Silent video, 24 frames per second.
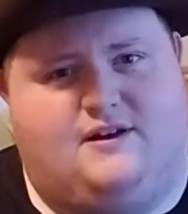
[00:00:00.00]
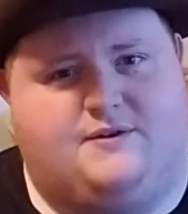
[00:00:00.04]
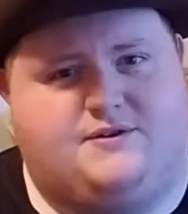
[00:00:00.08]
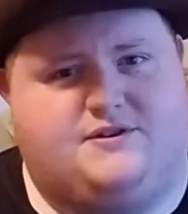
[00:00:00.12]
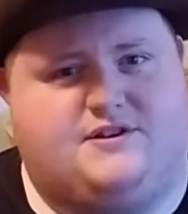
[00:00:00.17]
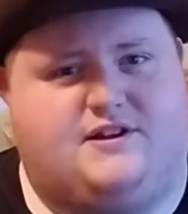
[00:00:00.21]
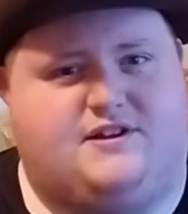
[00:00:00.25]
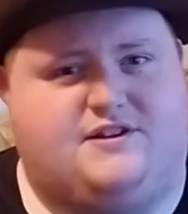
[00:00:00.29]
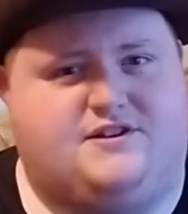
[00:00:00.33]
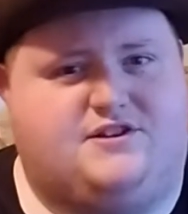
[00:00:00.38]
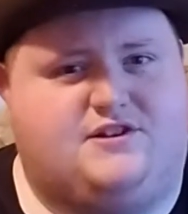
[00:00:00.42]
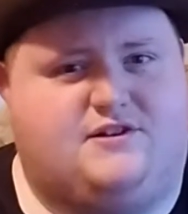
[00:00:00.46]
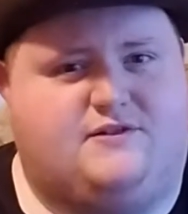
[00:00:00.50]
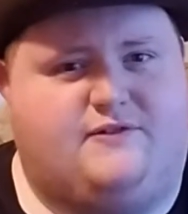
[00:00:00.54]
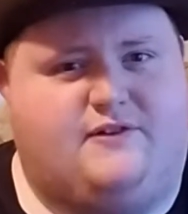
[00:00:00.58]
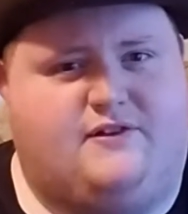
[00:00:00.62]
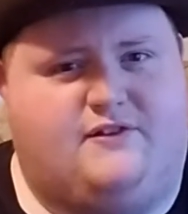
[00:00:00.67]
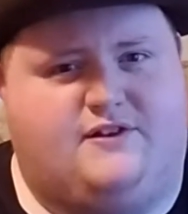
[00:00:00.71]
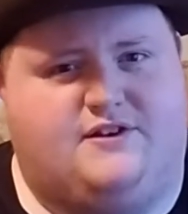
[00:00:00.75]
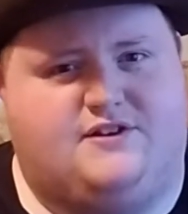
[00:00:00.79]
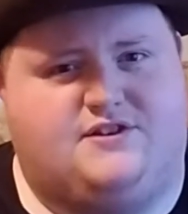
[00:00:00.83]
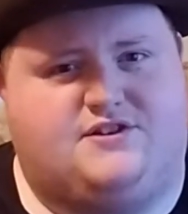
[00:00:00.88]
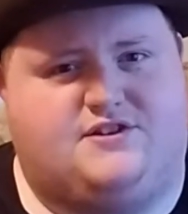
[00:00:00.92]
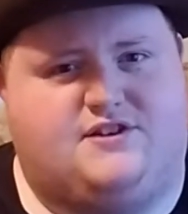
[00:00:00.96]
was kind of still
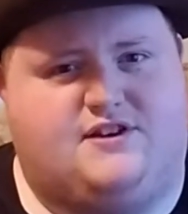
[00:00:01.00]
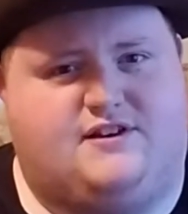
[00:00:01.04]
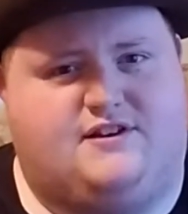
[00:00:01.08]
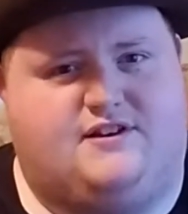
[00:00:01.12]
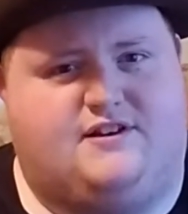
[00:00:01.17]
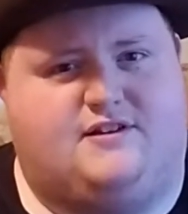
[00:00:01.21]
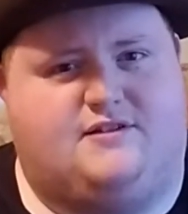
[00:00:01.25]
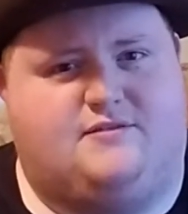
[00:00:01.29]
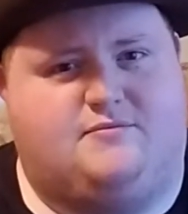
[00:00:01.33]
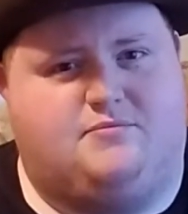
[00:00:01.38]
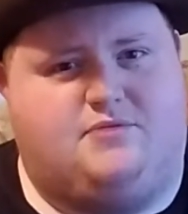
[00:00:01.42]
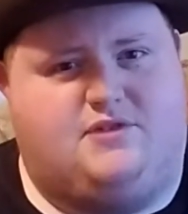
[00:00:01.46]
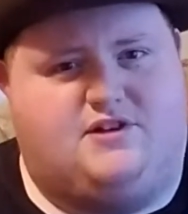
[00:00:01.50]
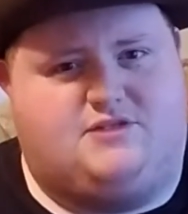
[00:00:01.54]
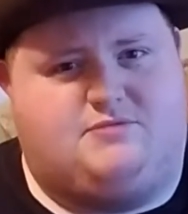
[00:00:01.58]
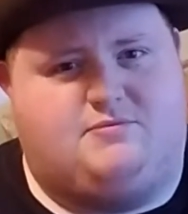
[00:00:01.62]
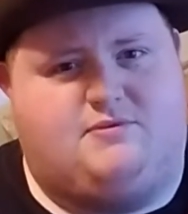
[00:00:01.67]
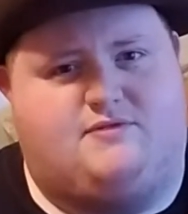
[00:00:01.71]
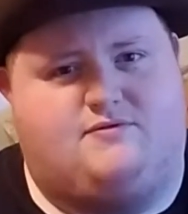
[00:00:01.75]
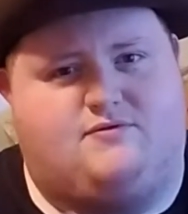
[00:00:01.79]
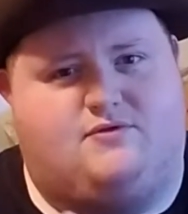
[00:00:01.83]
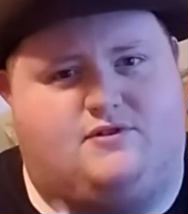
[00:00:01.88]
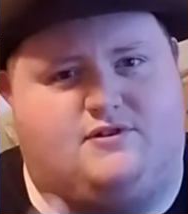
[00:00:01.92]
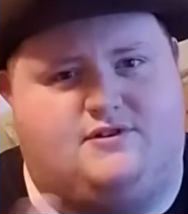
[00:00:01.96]
feeling sick, and plus
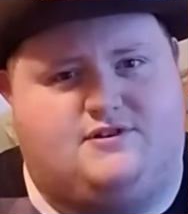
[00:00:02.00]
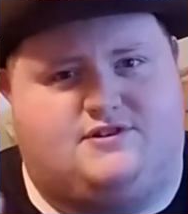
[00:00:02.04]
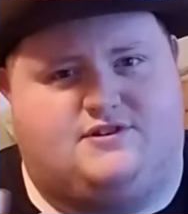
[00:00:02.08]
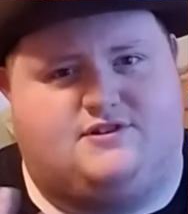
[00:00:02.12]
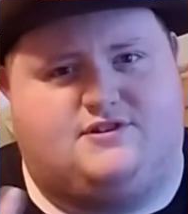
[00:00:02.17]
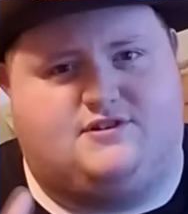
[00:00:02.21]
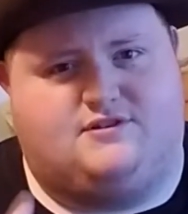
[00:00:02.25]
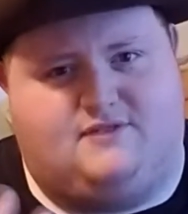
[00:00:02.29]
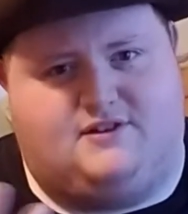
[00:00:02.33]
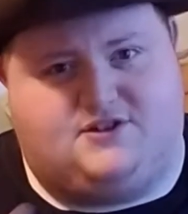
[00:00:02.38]
my voice,